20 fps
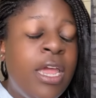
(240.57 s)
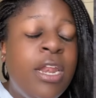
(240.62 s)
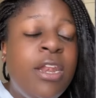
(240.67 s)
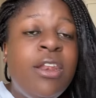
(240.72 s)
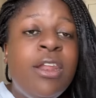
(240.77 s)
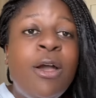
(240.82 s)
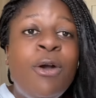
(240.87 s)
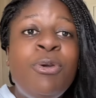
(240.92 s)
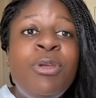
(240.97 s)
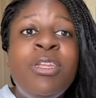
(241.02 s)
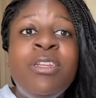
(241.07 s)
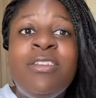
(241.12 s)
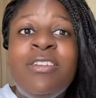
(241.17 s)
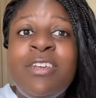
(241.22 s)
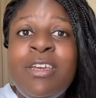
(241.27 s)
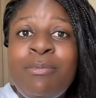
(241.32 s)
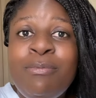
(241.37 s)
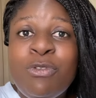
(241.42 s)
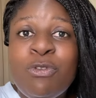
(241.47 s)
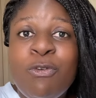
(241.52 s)
Now, in
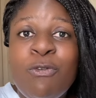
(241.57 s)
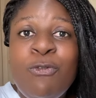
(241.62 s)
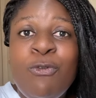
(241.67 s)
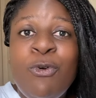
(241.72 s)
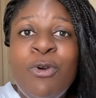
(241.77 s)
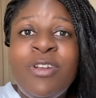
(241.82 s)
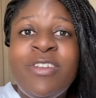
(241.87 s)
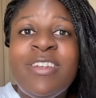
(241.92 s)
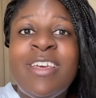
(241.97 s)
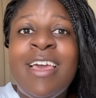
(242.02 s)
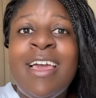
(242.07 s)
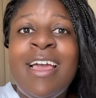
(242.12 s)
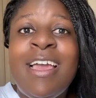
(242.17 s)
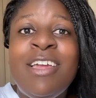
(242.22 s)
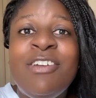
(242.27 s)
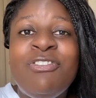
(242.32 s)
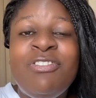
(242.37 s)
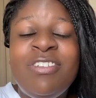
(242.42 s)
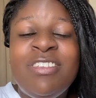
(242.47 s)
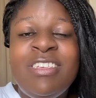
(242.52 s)
terms of water,
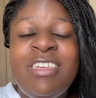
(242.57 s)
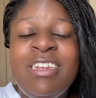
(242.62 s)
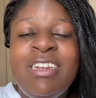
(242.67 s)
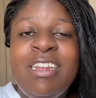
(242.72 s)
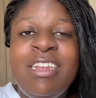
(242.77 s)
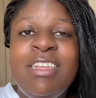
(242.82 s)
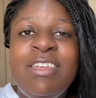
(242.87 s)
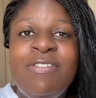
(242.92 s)
I recently